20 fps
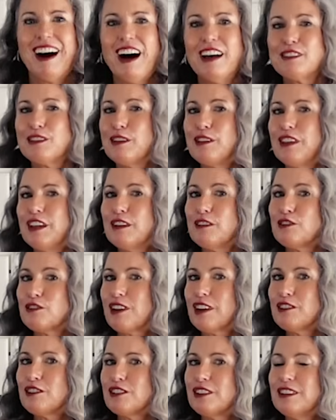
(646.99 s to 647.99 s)
Also, the
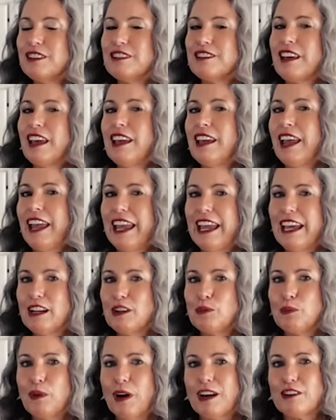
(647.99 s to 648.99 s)
instructions say
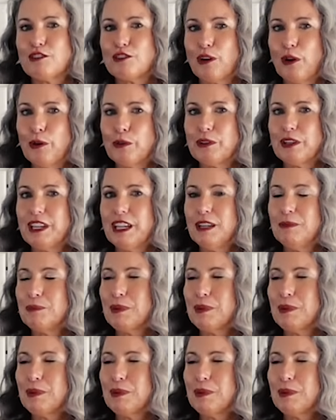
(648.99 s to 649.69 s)
hand wash only,